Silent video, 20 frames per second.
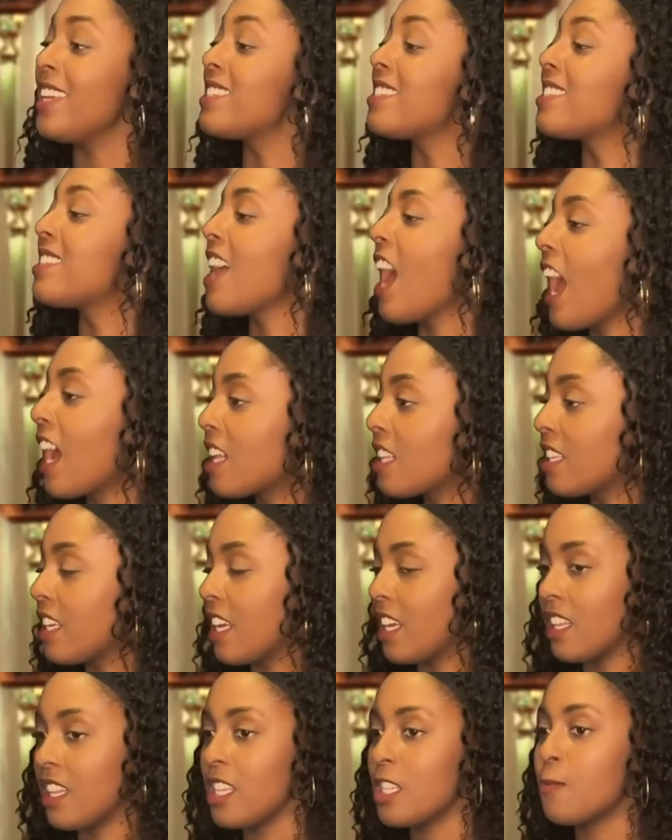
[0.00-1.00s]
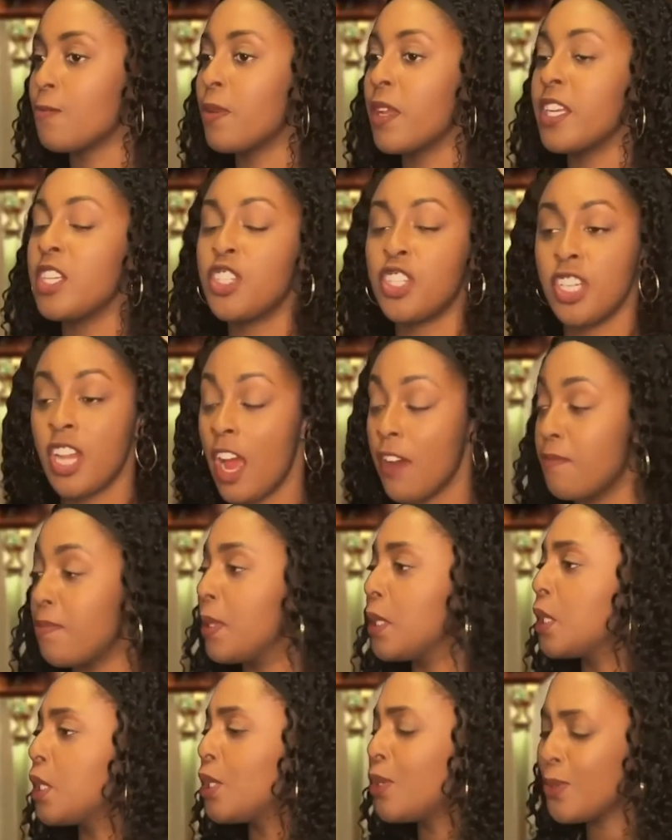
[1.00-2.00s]
Exactly. This place should have
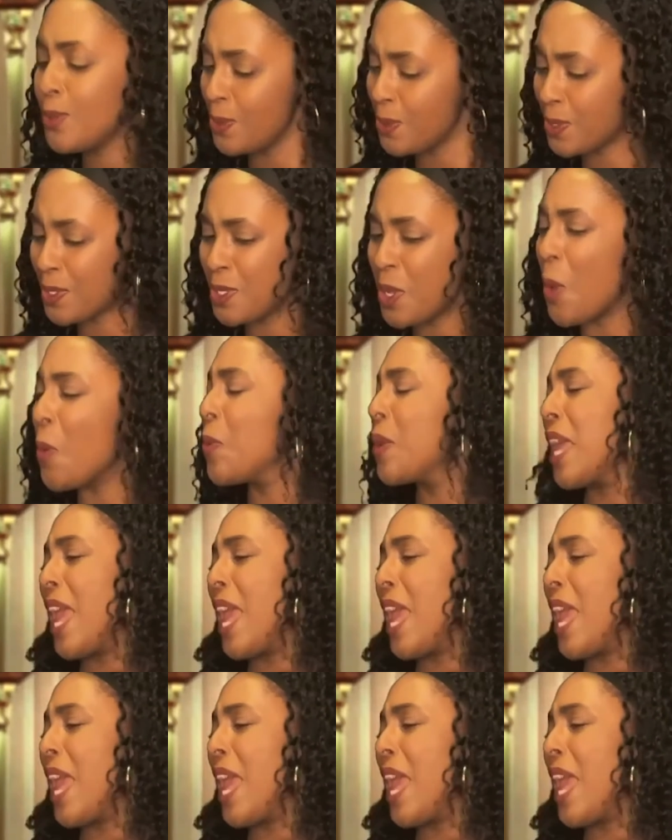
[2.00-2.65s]
balloons, no